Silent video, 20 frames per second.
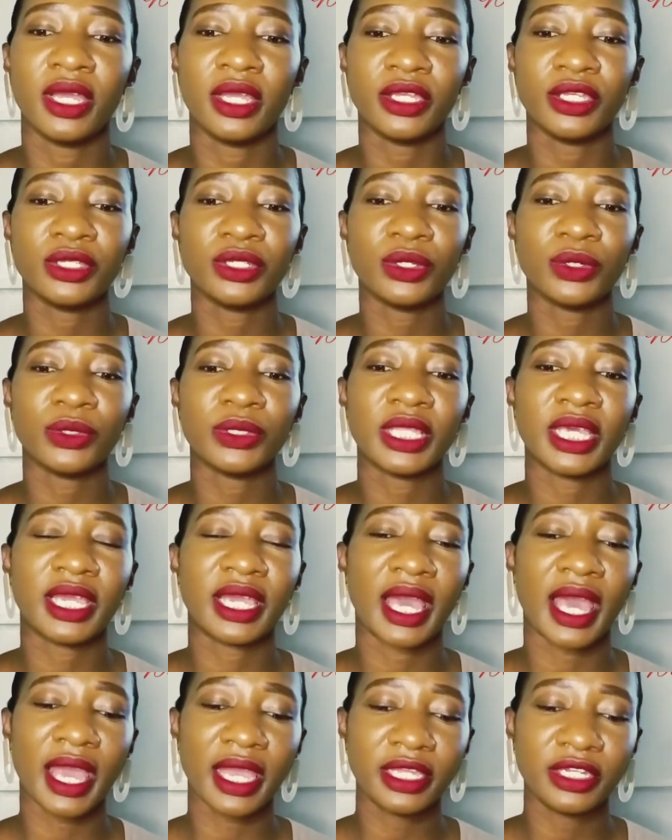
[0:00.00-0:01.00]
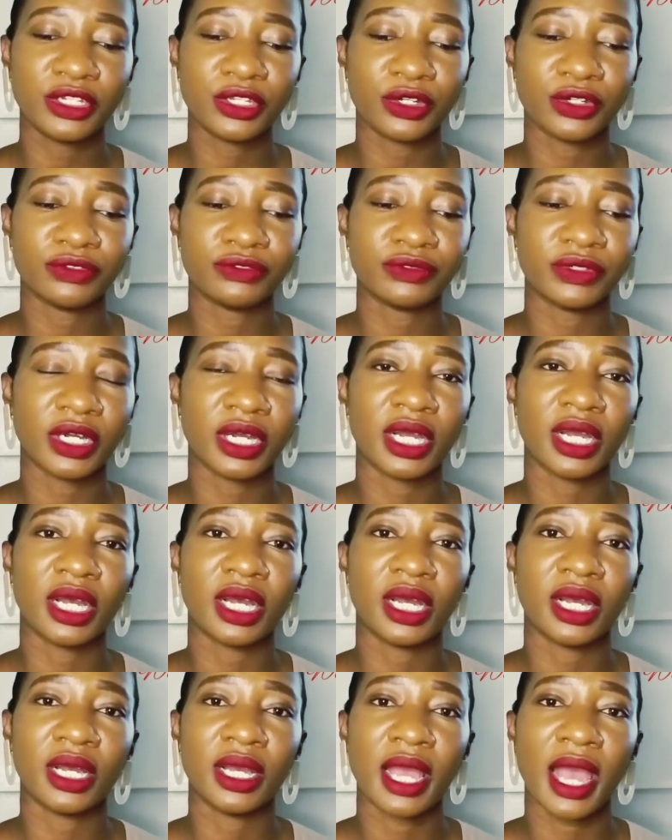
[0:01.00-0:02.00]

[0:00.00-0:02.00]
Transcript: you know the kind of uh,